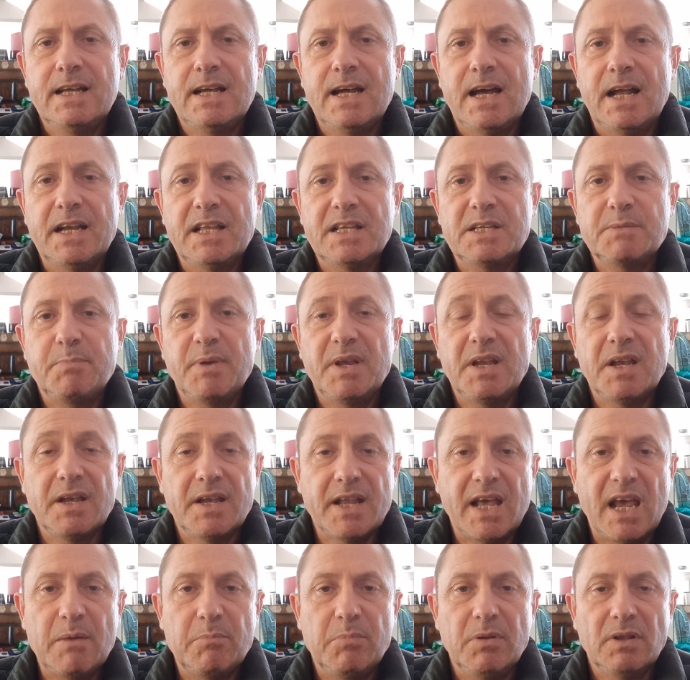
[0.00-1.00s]
And it's been
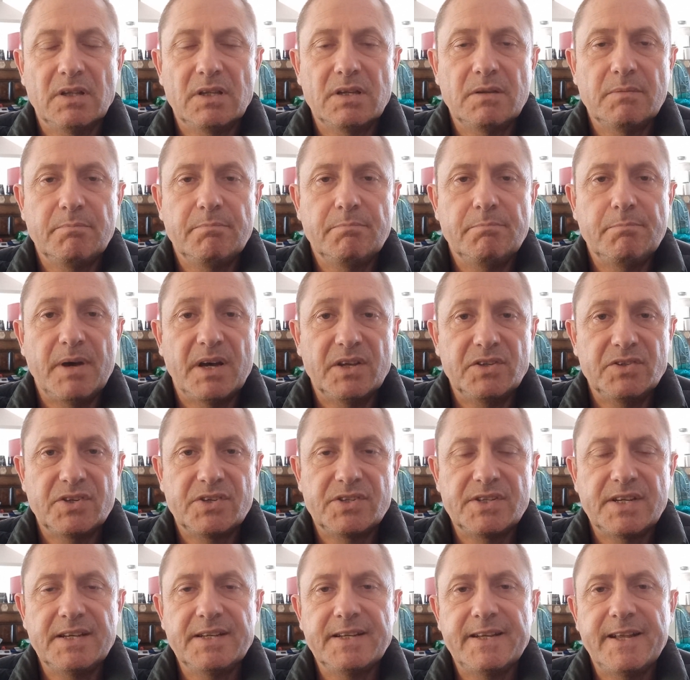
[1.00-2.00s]
enabled by
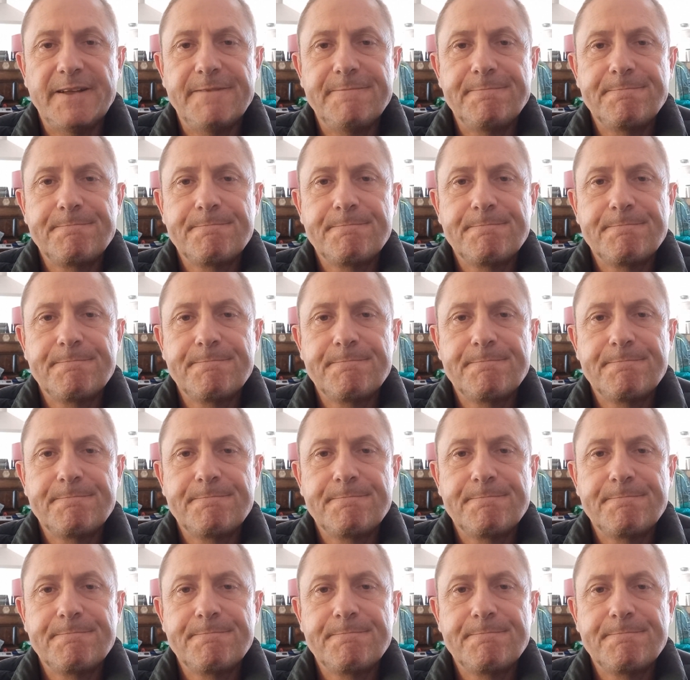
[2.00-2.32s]
Jacinda.